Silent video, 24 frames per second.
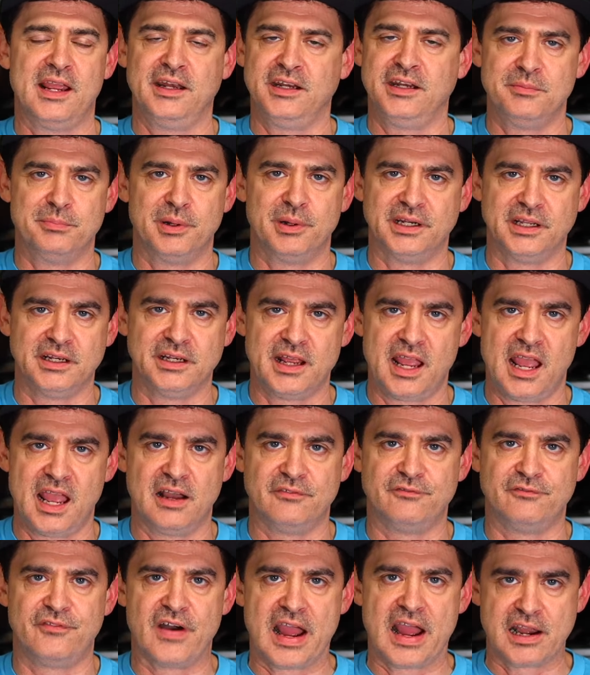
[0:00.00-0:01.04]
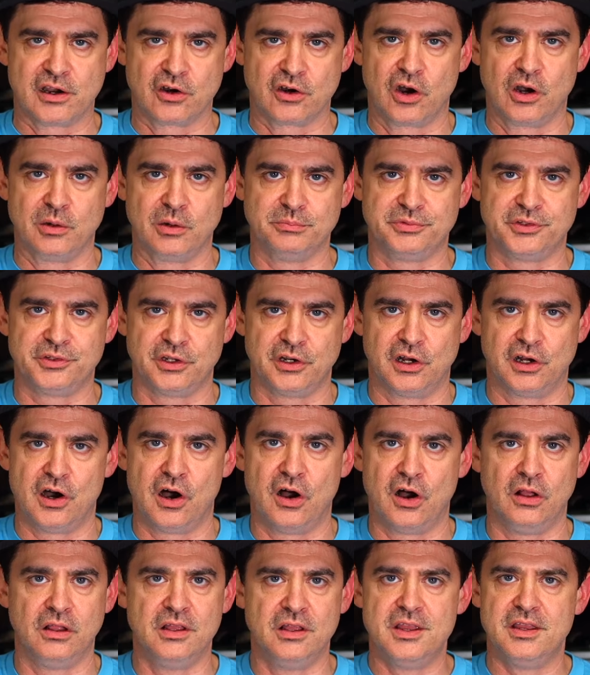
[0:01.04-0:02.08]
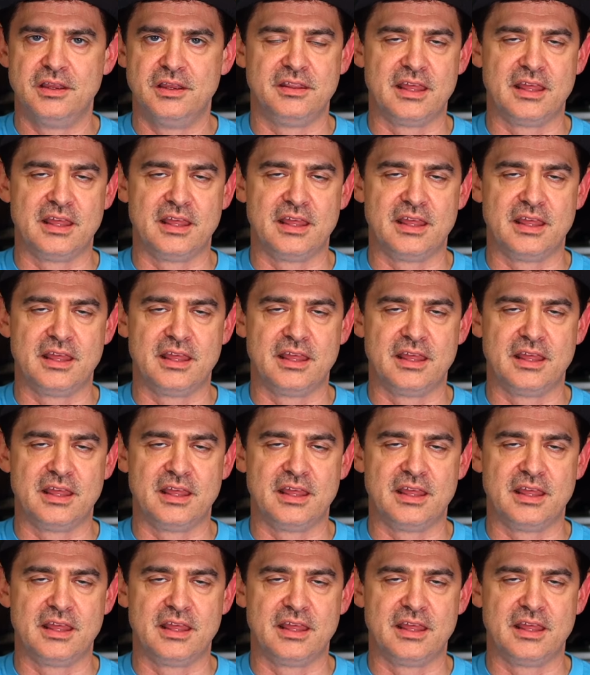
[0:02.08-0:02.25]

anybody to have firearms at all.